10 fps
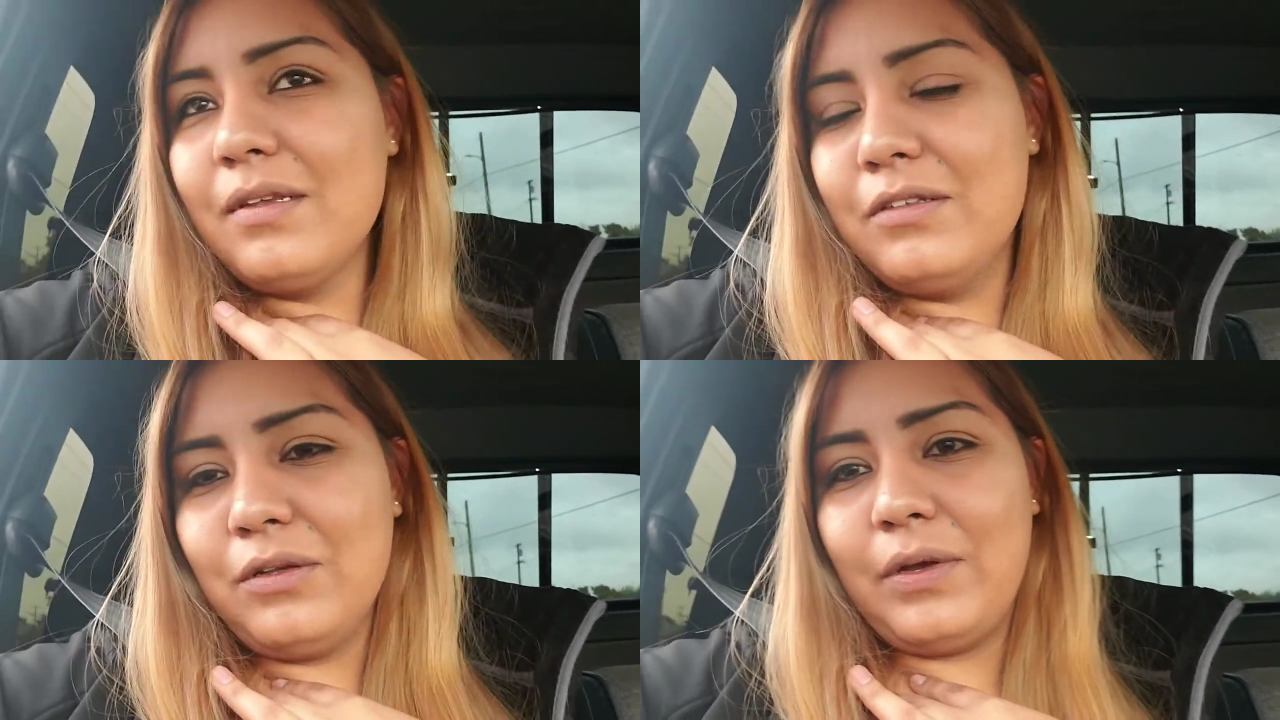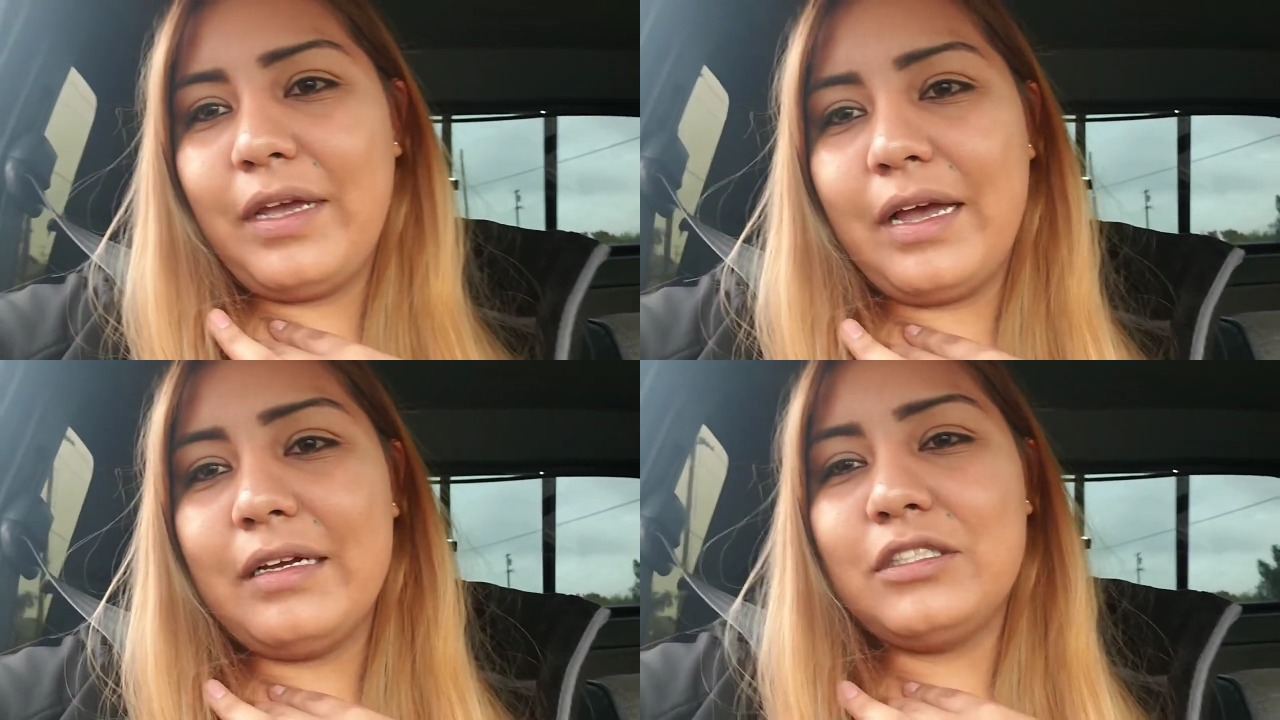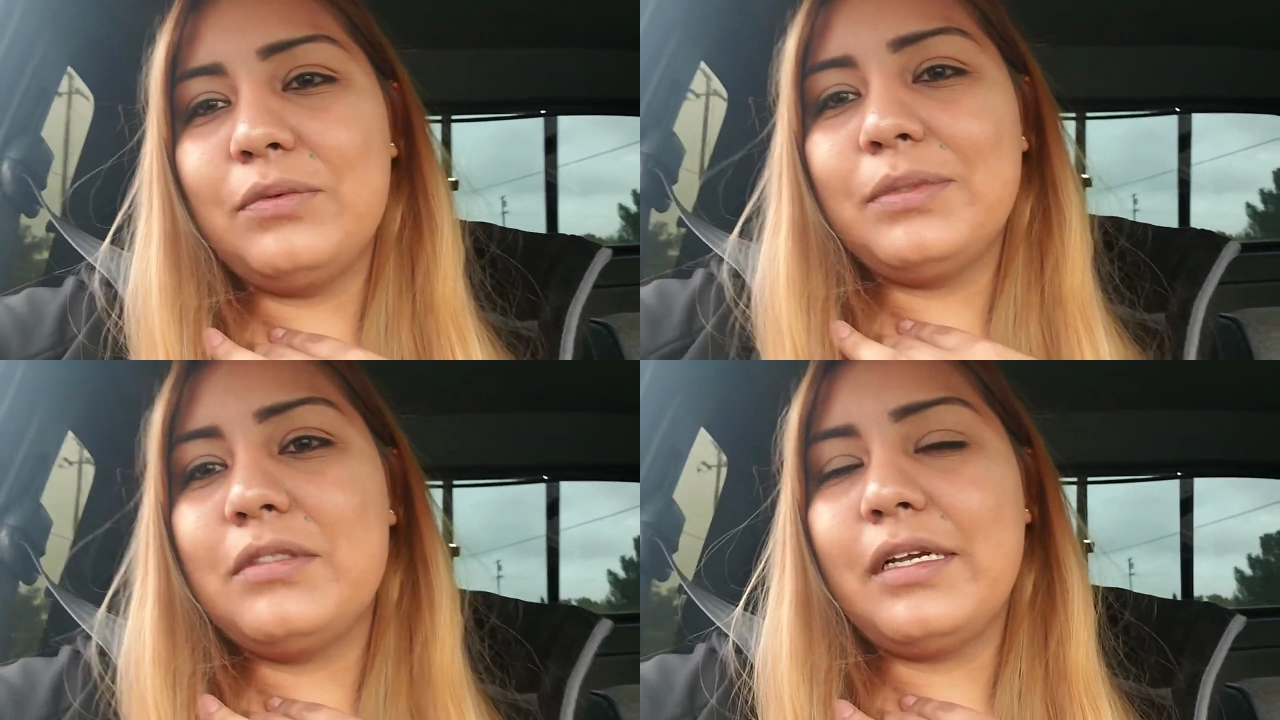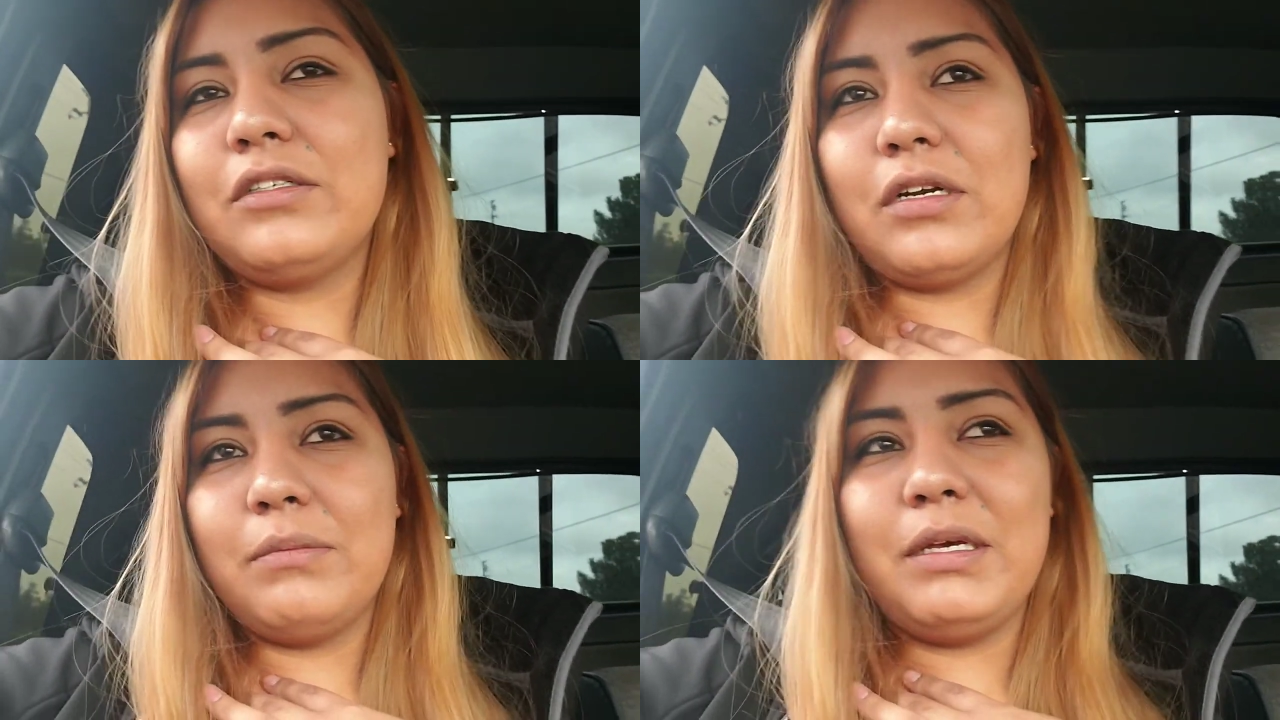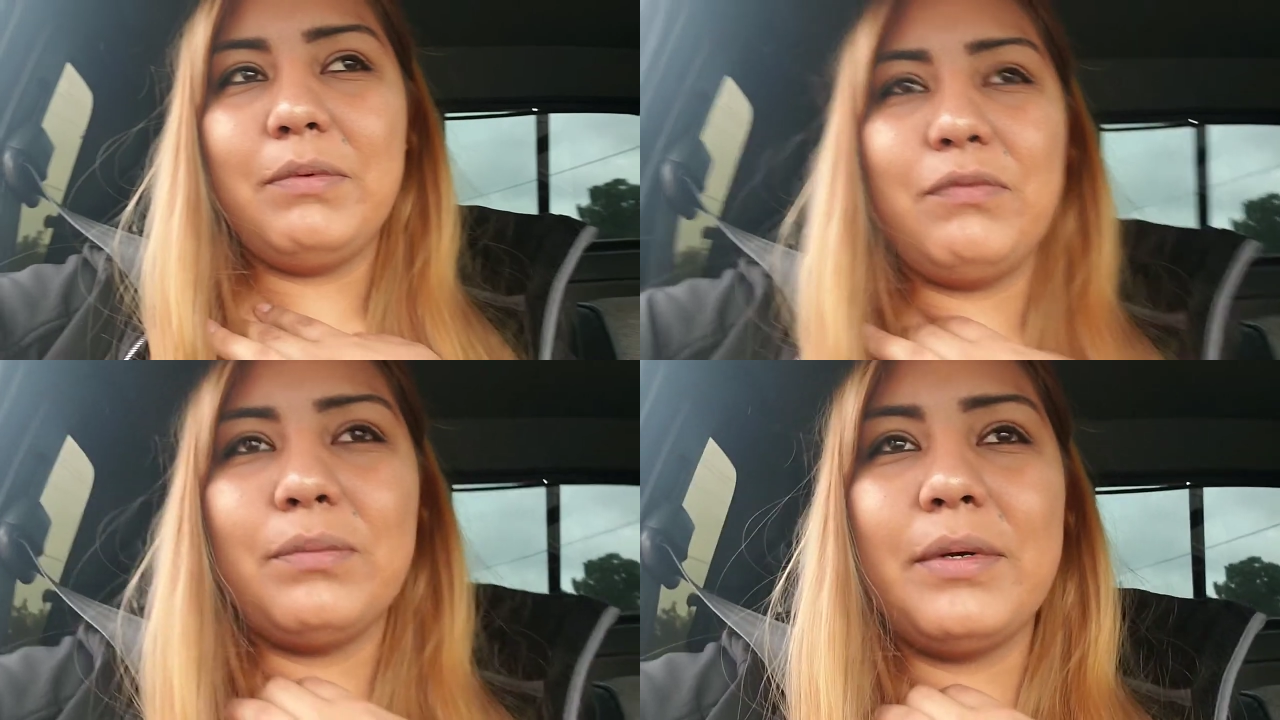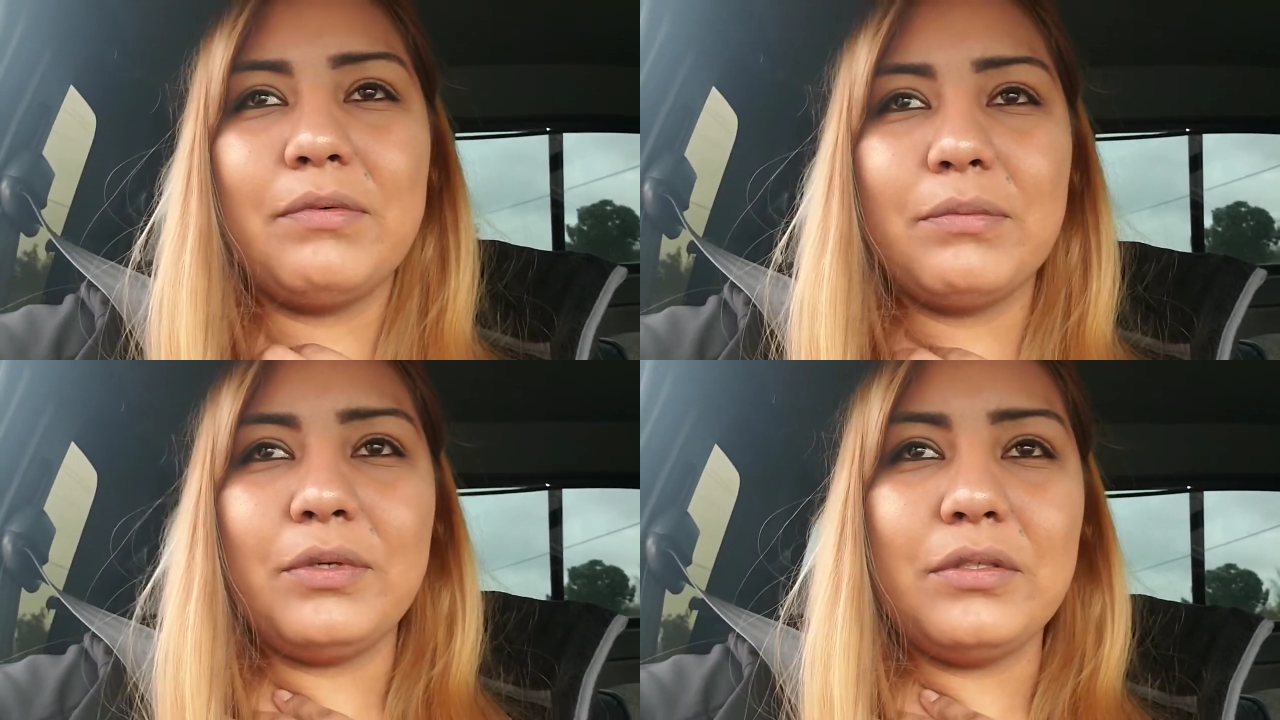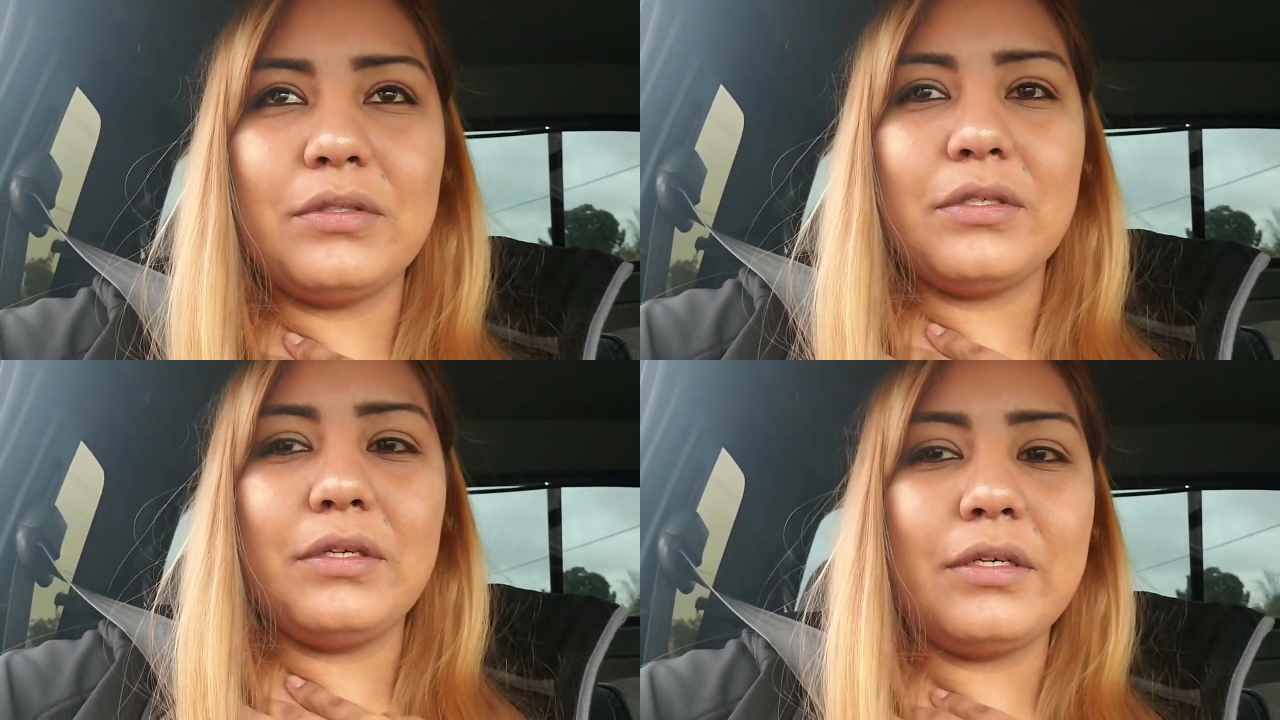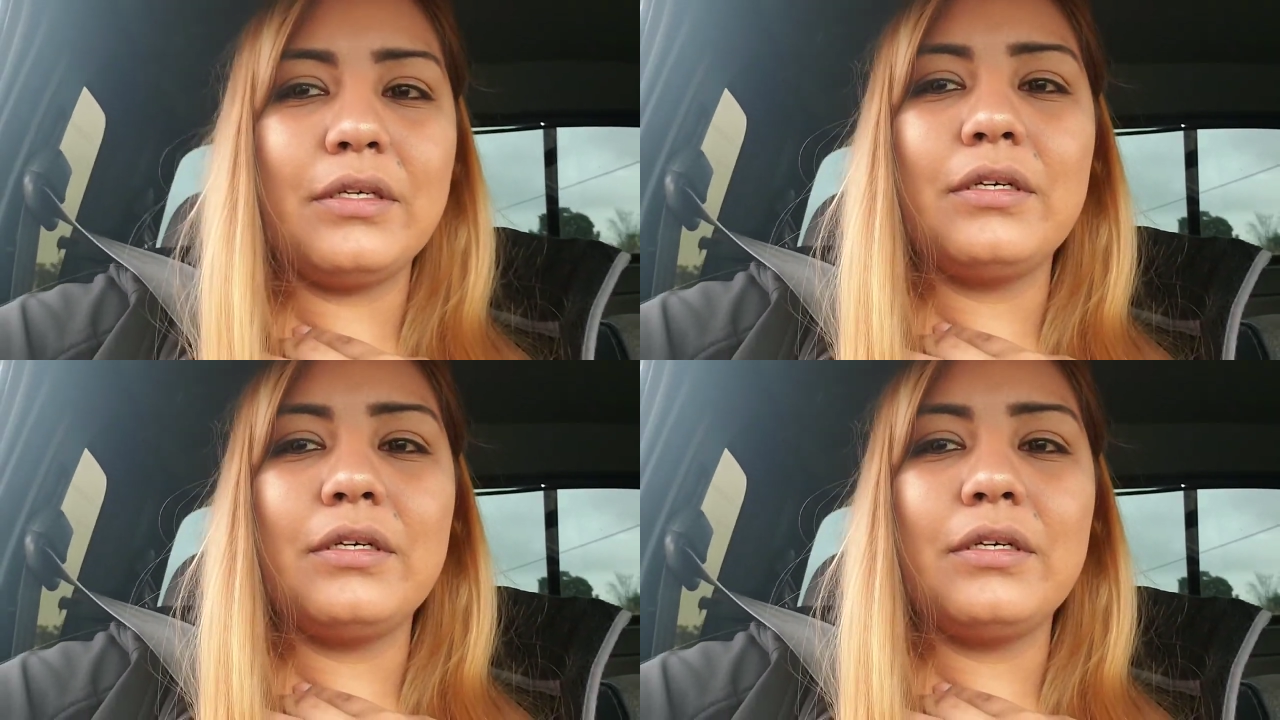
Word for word: So yeah, she was like trying to make me feel bad for being sick,